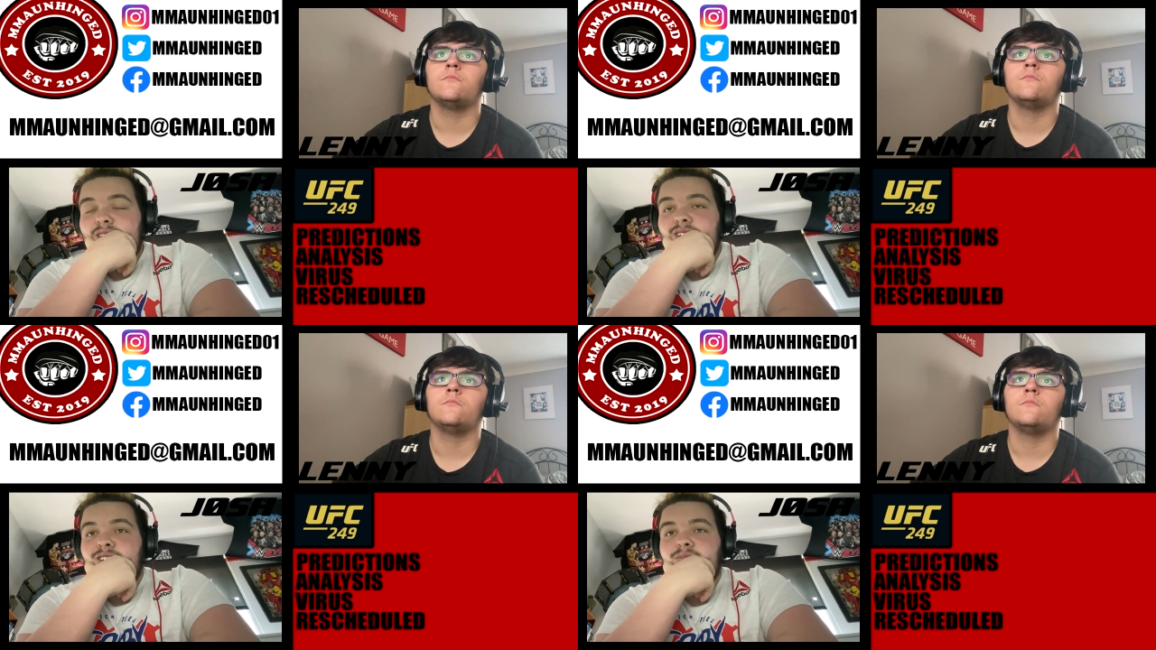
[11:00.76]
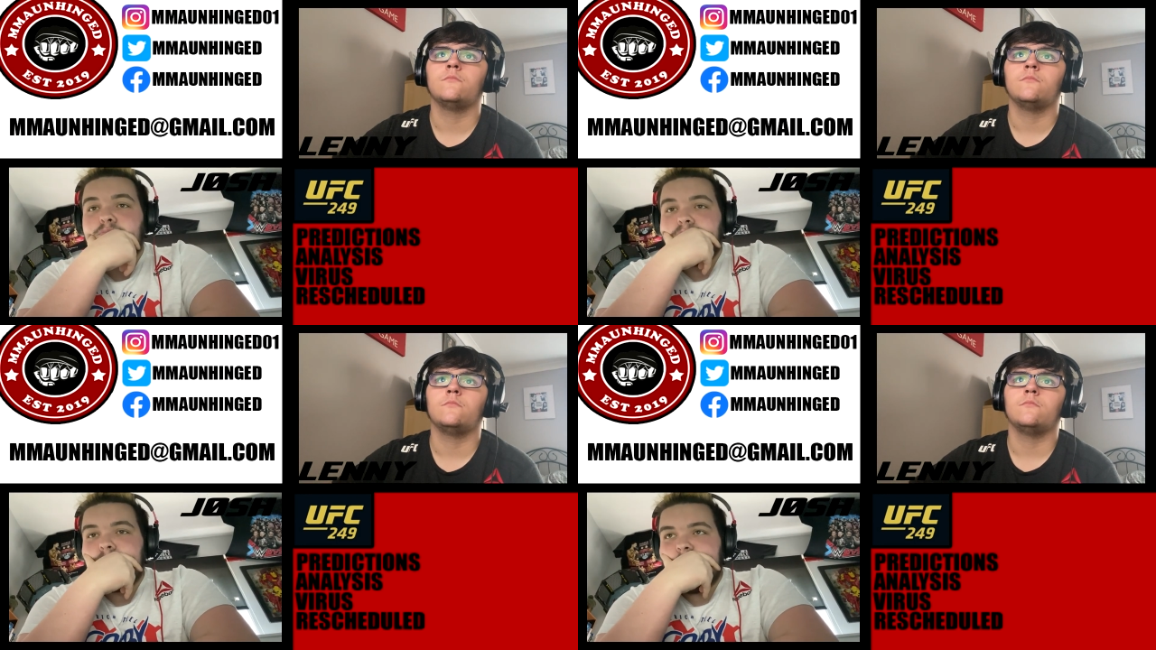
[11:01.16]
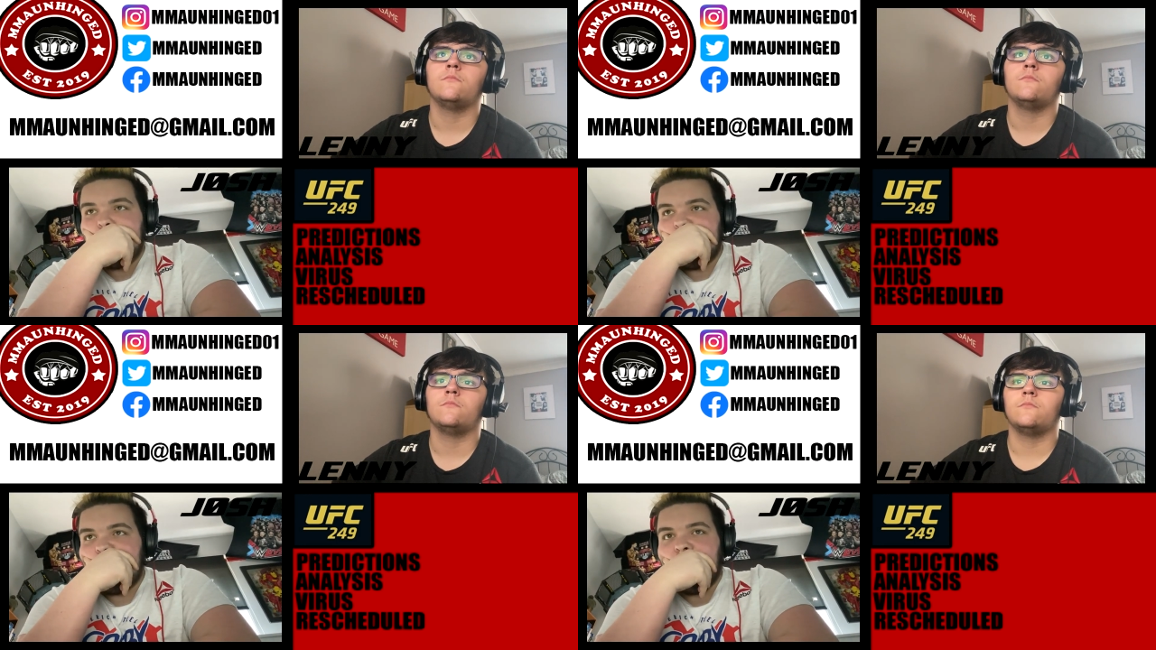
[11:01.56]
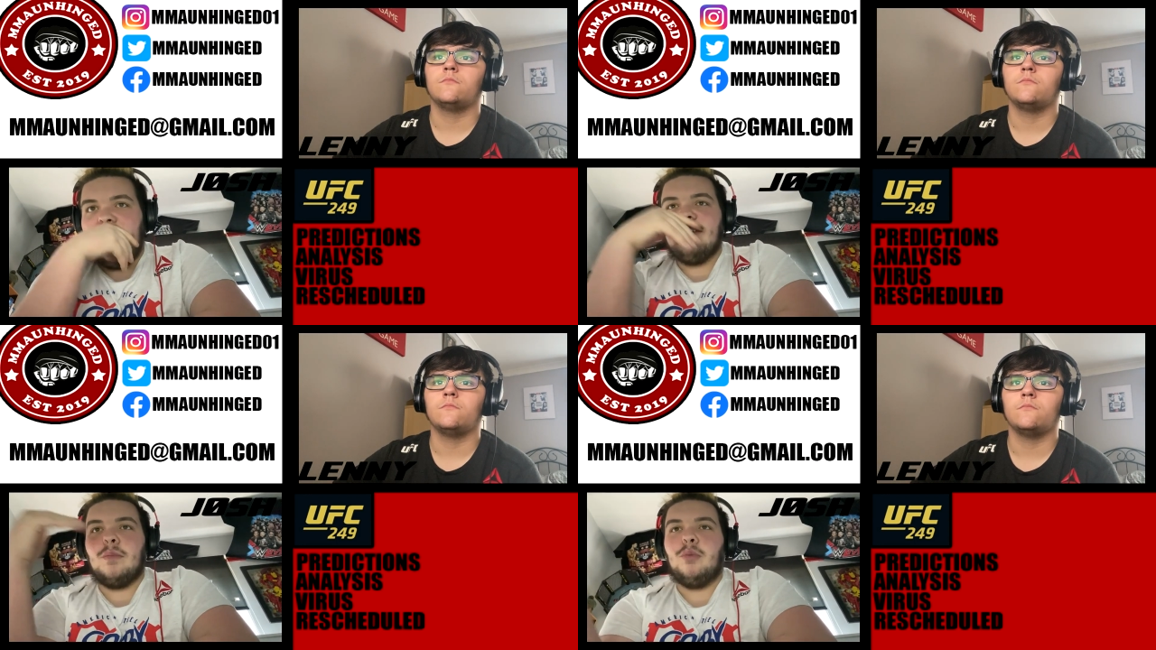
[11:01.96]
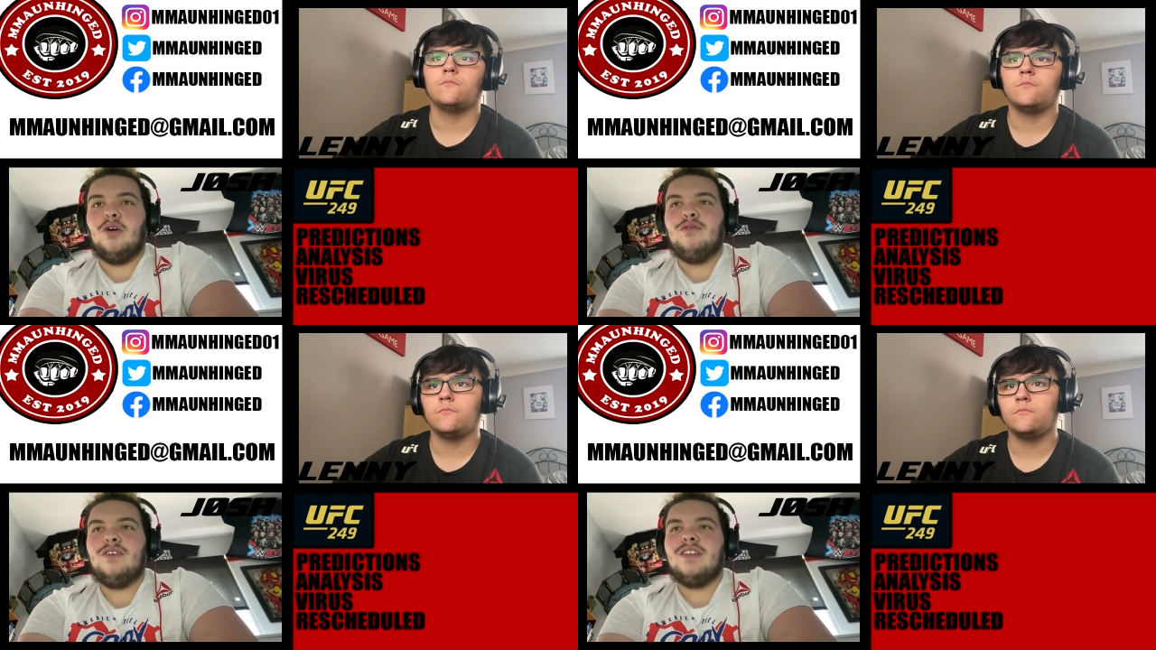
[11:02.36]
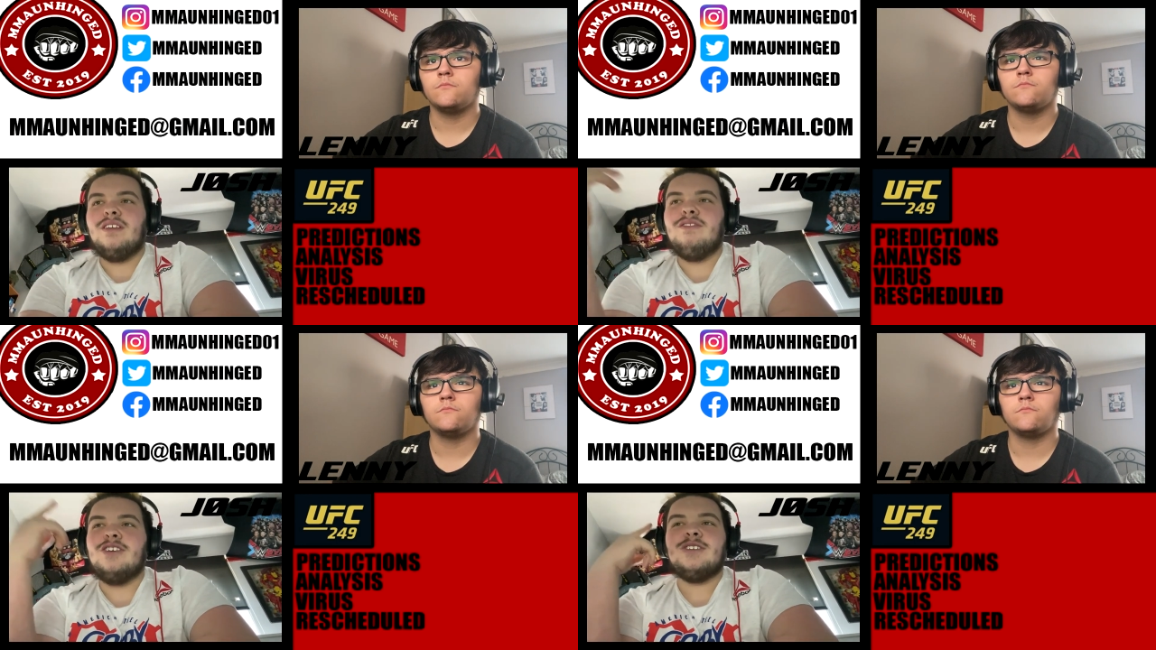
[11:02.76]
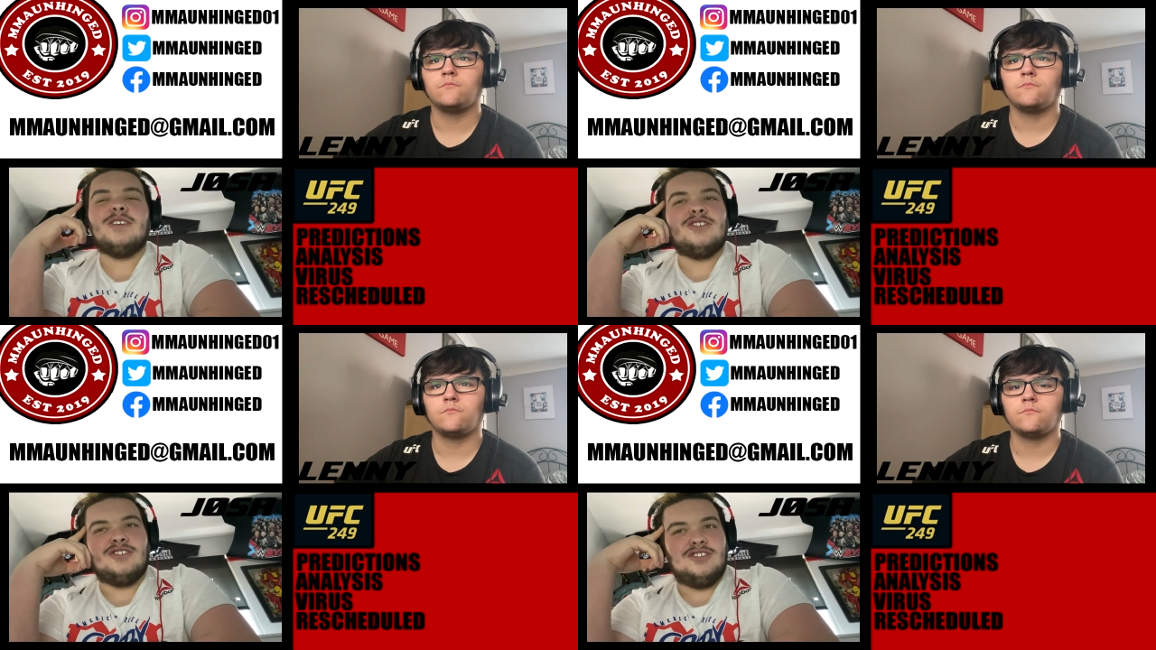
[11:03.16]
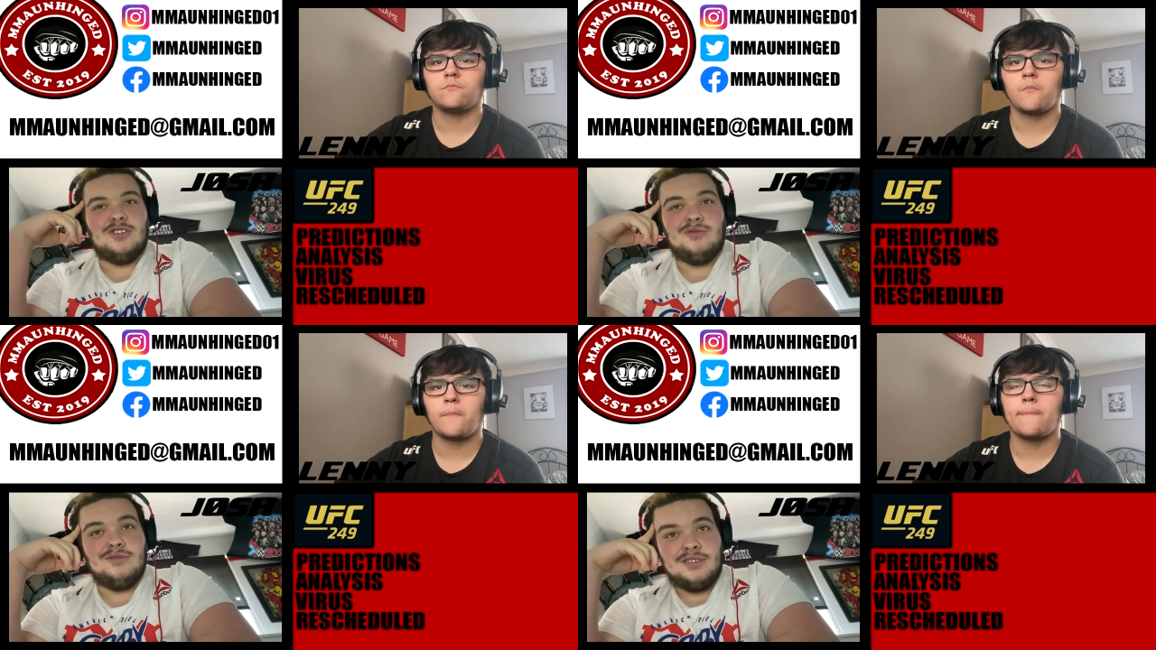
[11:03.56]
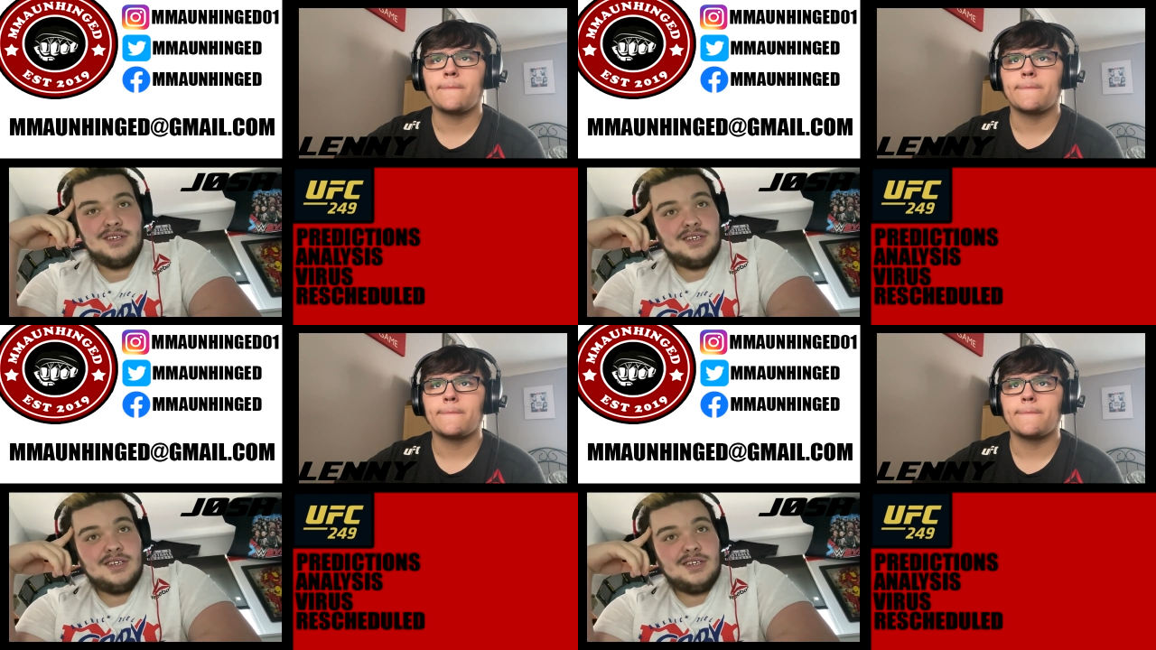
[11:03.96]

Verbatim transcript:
Speaker 1: the guys above in the division. There's just two.